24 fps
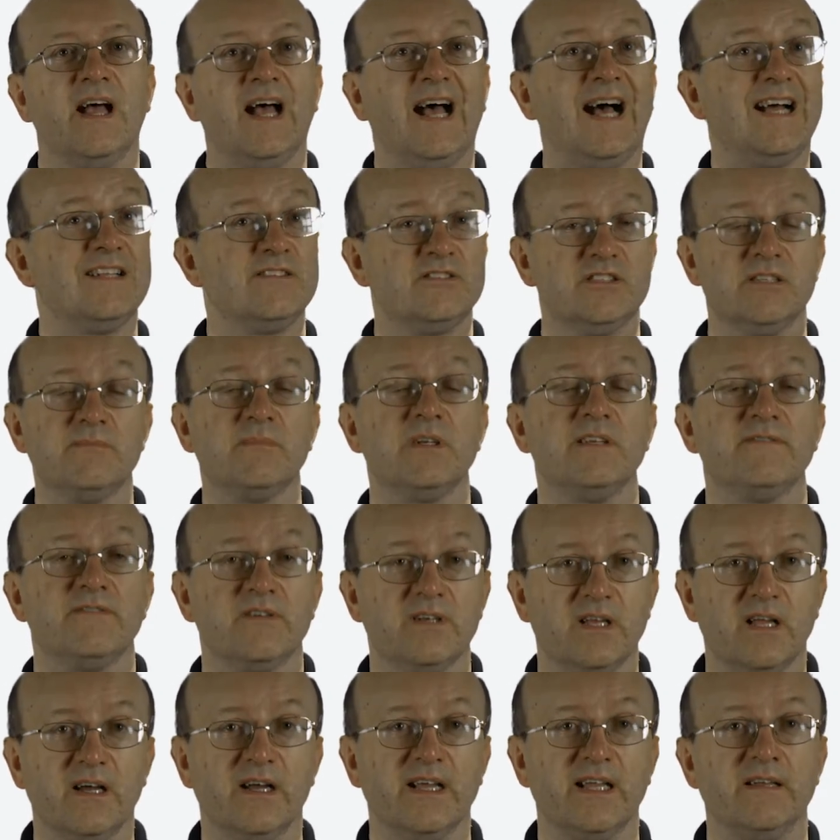and similarly for
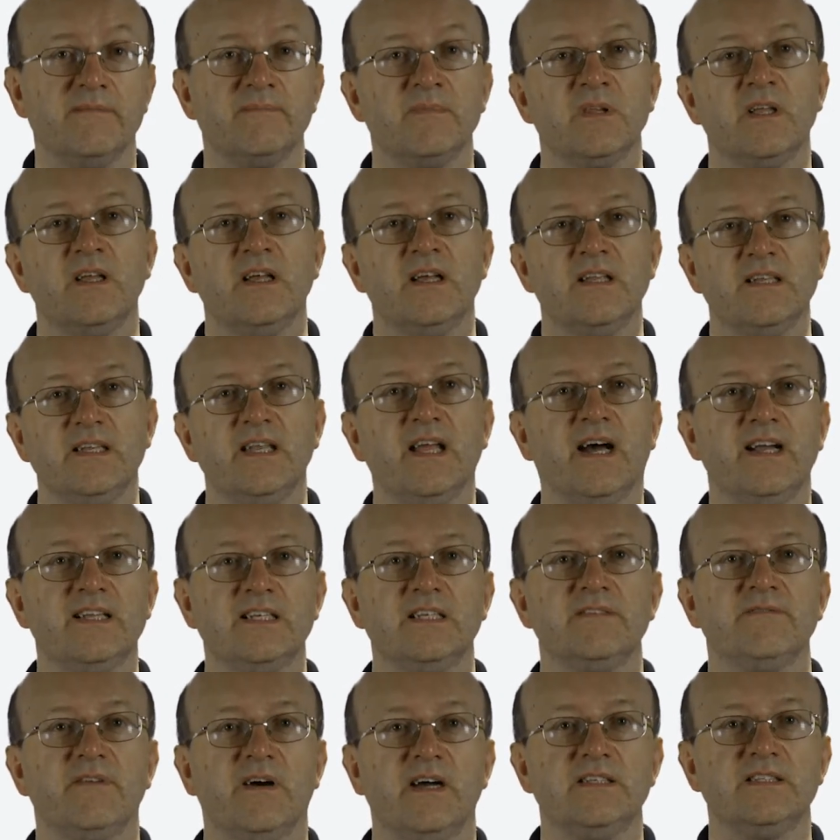9. 9
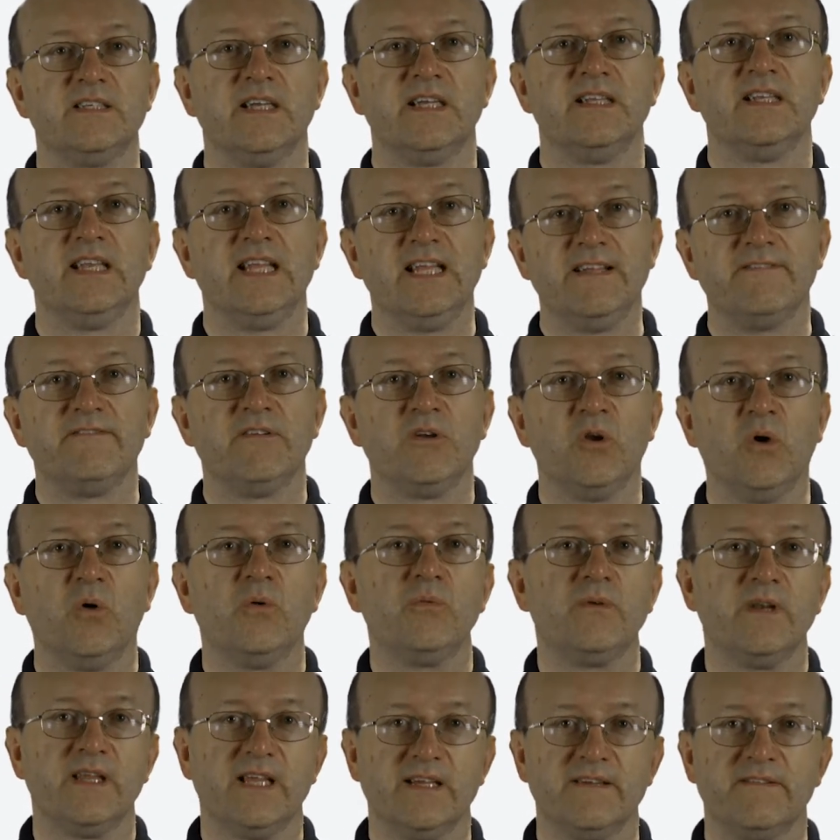divides n if and
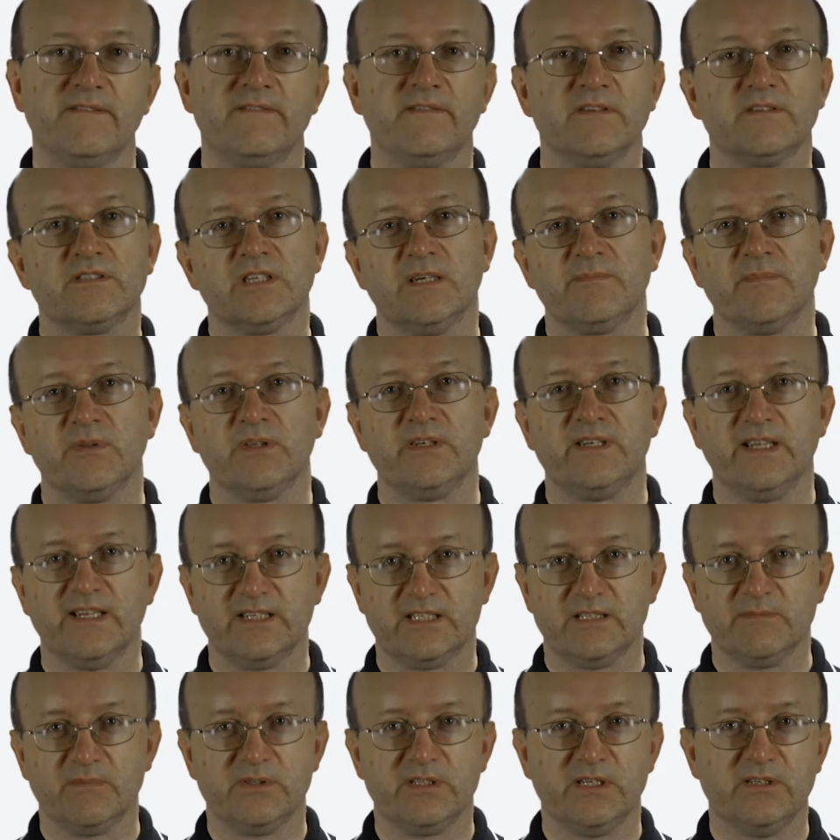only if the sum of the
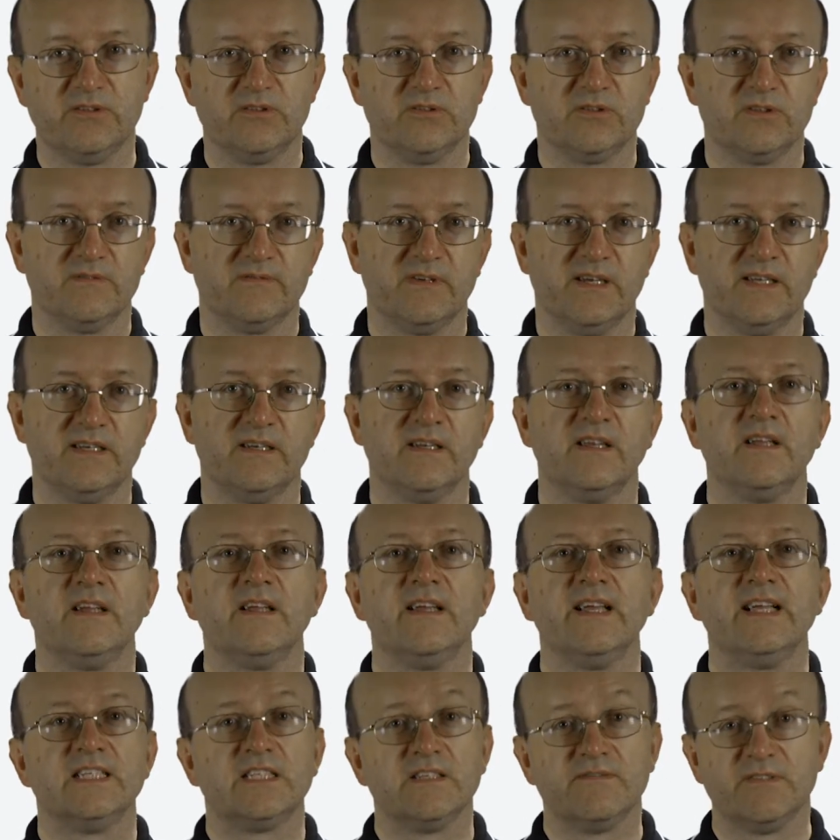decimal digits of n
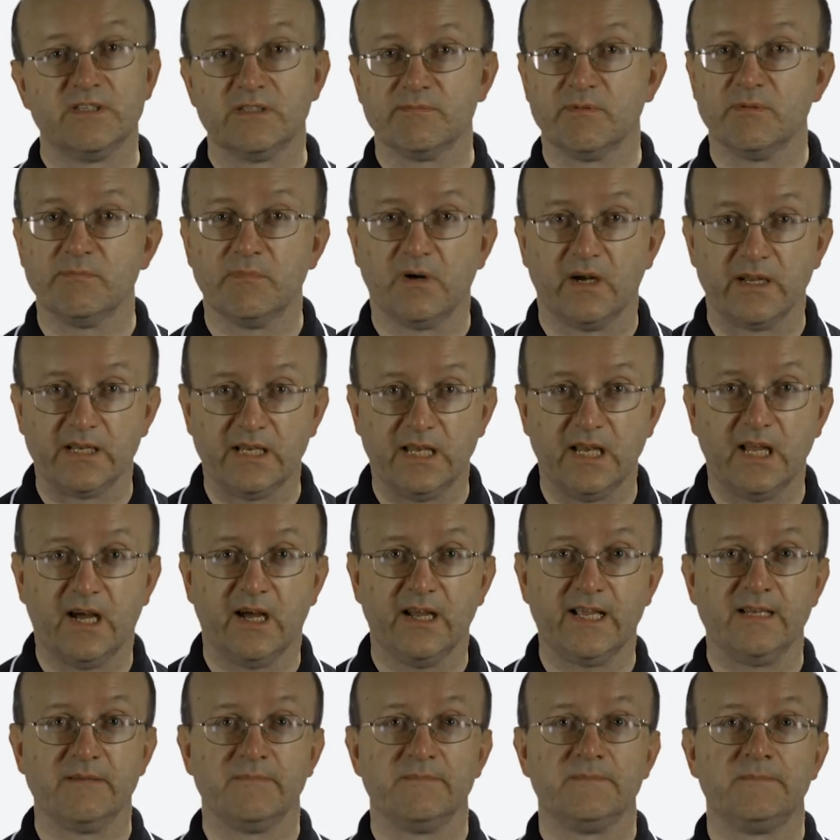is divisible by
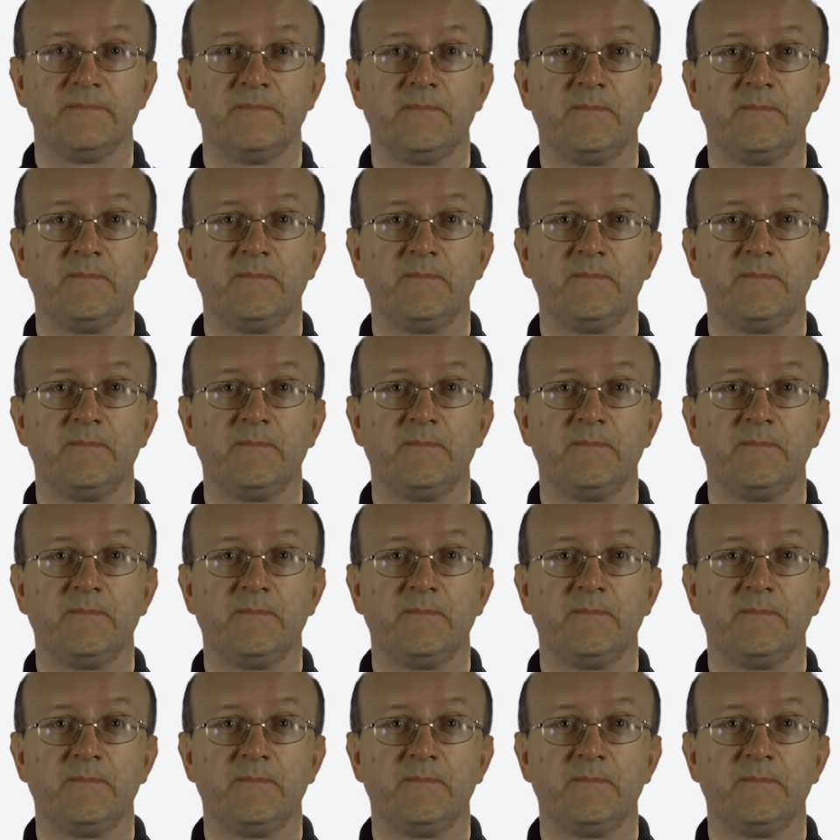9.